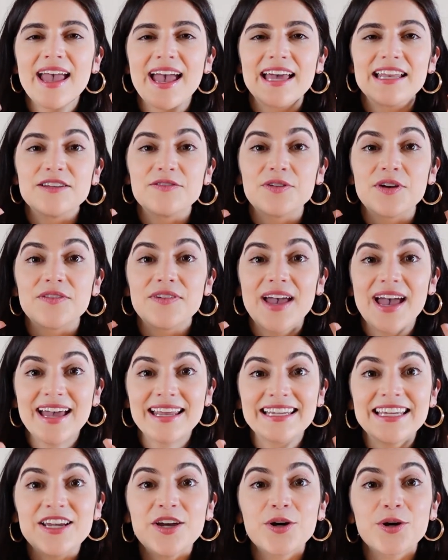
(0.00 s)
And if you have
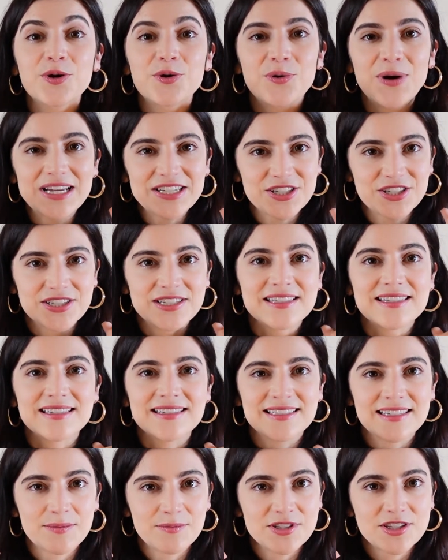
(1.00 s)
any questions
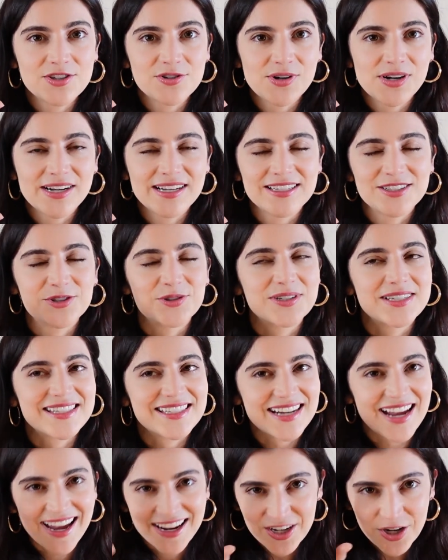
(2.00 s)
on demonstrated
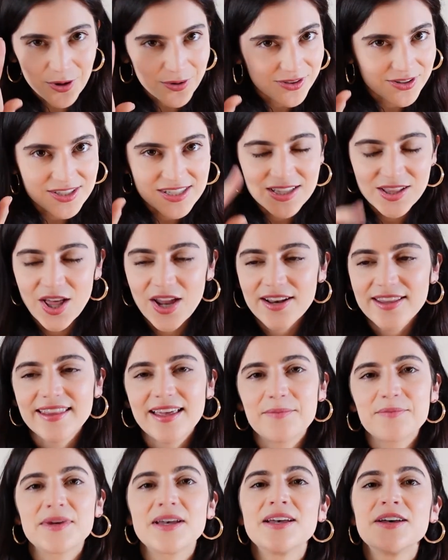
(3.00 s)
interest, I know there's a lot of
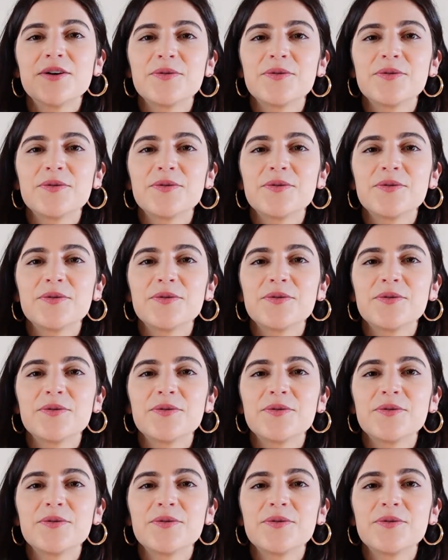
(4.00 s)
them,